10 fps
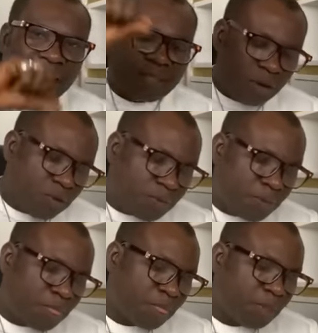a chart, you know.
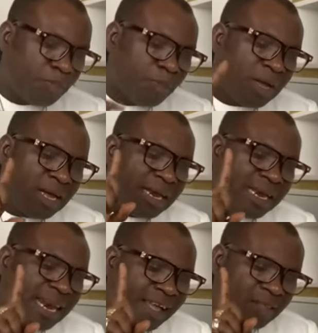
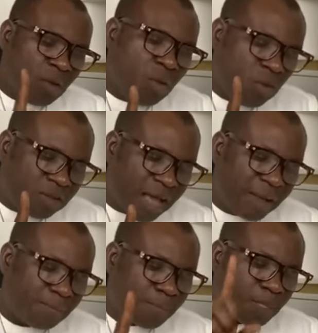Now say who
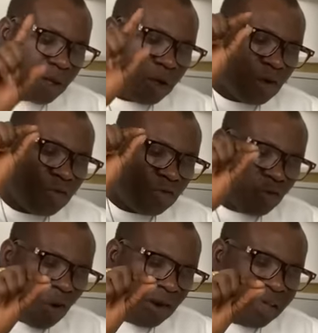say
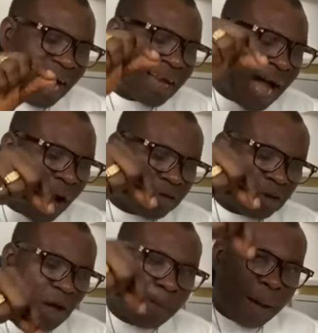zodiac
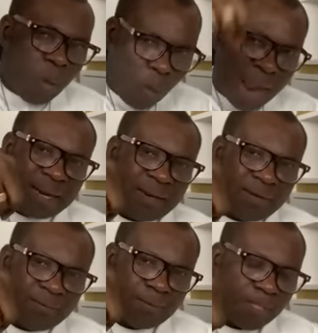house number one.
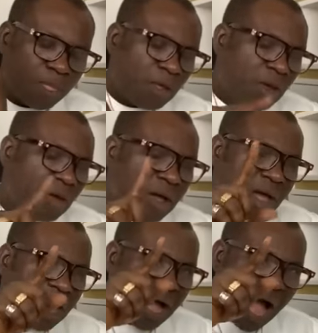
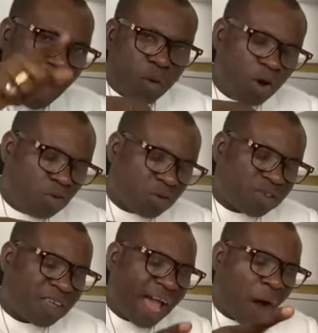According
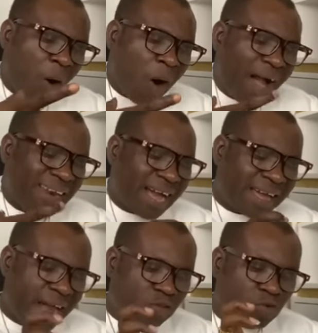to star, a whole and
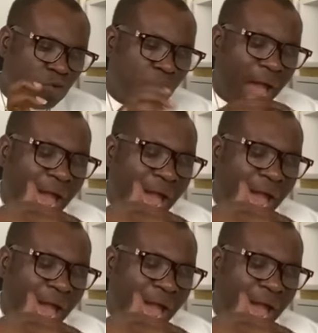a K to no